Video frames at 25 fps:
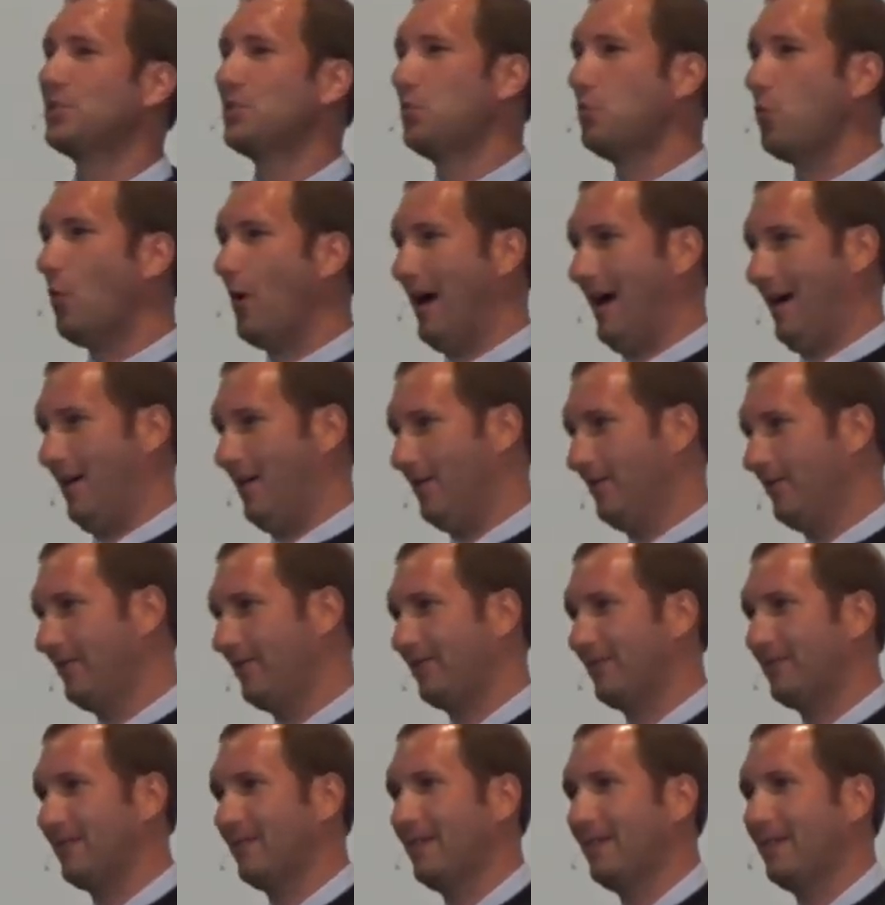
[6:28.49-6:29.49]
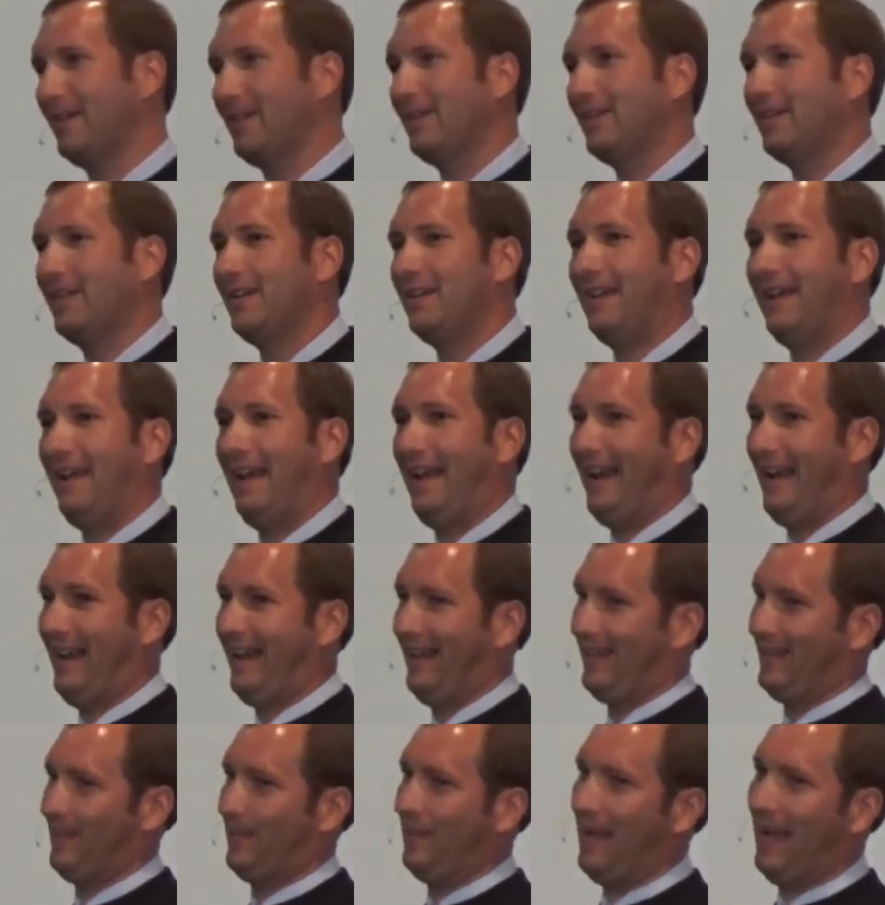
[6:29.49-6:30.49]
12
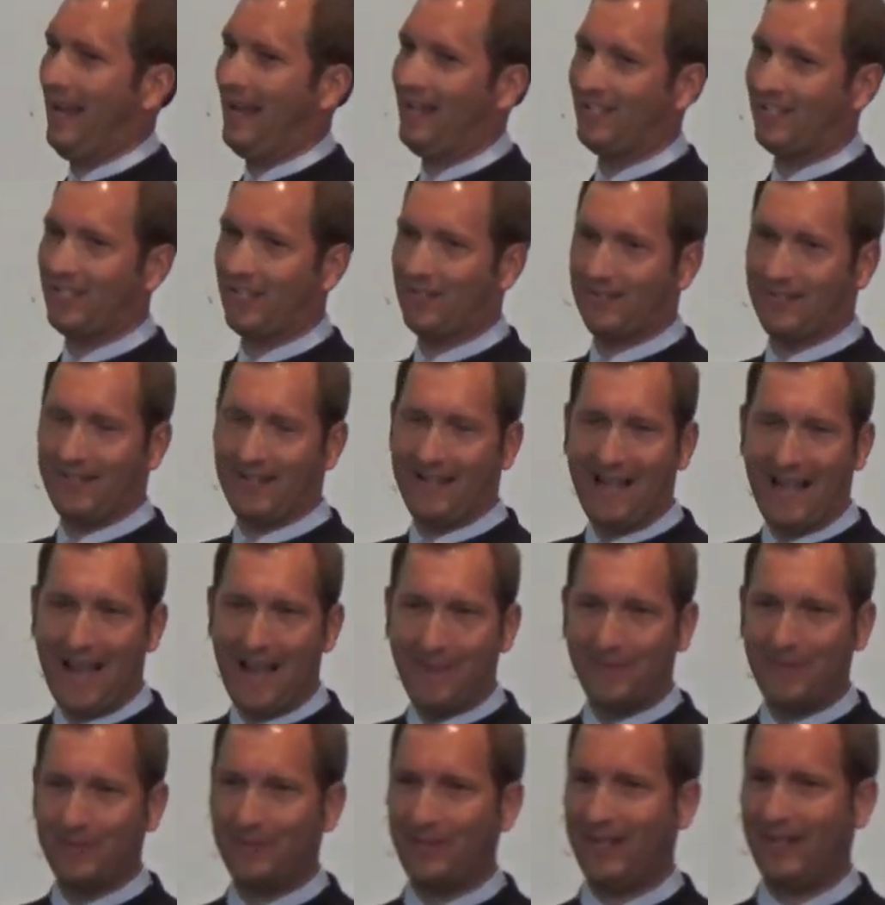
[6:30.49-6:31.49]
and the Passover had happened.